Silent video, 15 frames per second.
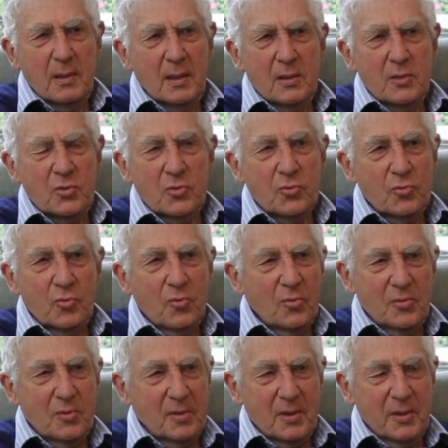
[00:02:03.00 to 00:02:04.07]

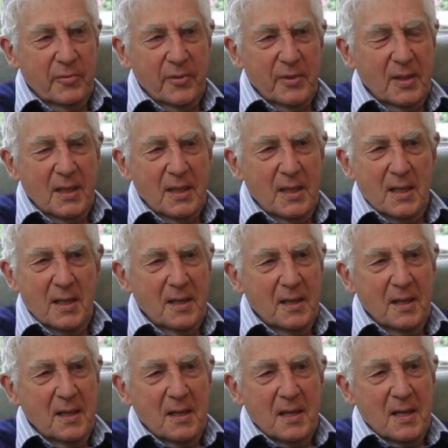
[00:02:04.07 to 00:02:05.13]
extraordinarily
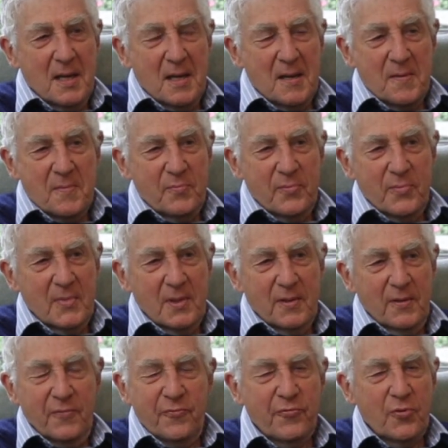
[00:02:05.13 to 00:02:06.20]
um,
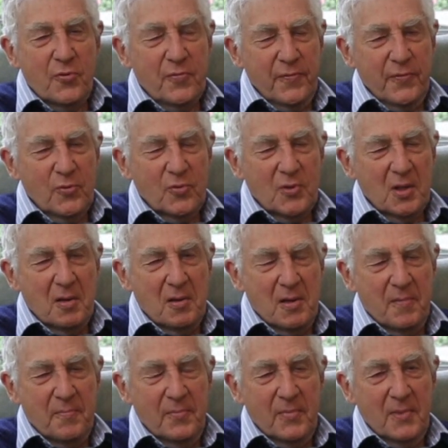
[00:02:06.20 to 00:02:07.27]
fruitful
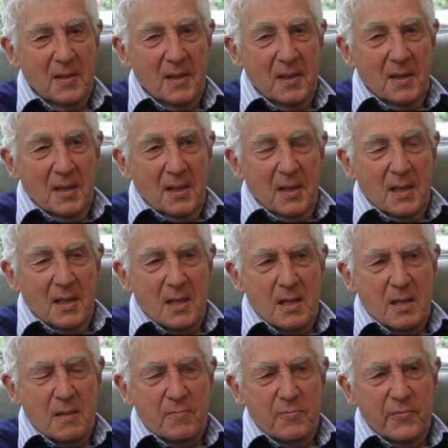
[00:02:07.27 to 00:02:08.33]
time.
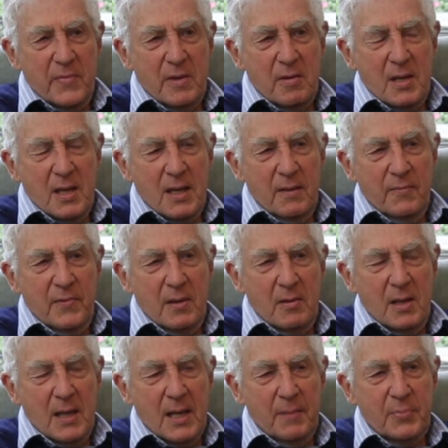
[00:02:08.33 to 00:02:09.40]
Um, very,
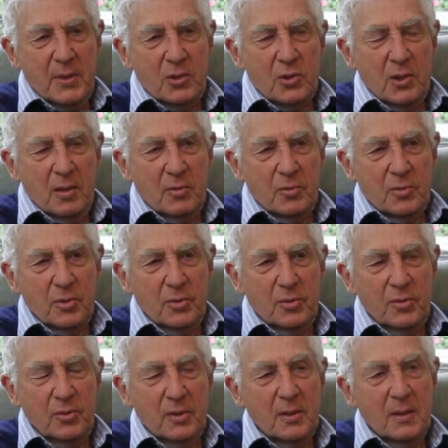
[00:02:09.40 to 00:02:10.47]
very happy
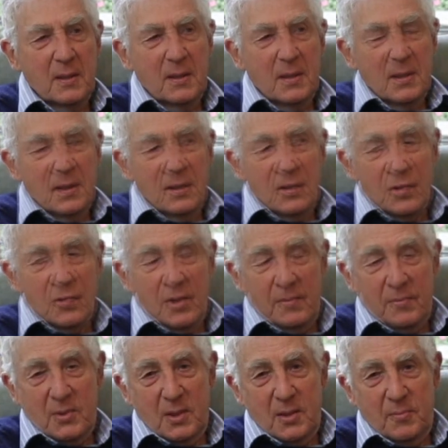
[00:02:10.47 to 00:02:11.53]
childhood. It was
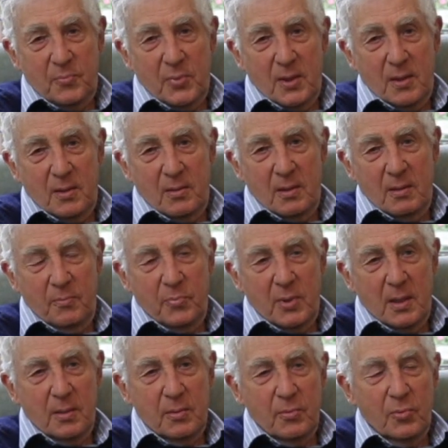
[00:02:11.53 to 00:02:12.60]
interrupted by the,
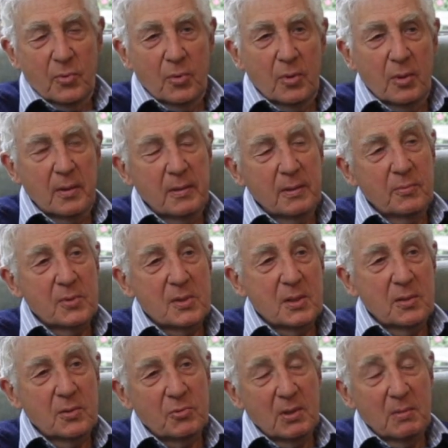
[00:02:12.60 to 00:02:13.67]
by the war, it was
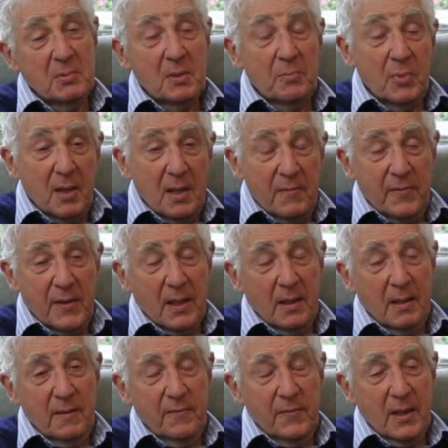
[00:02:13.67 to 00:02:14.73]
interrupted by evac
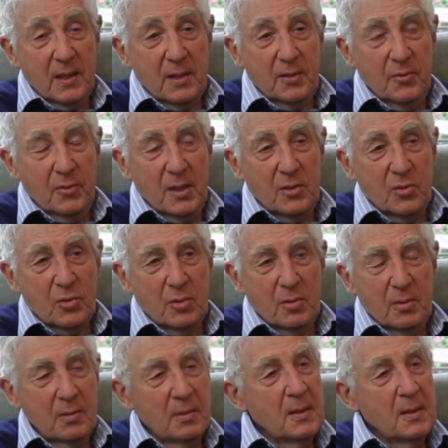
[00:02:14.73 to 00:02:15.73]
evacuation.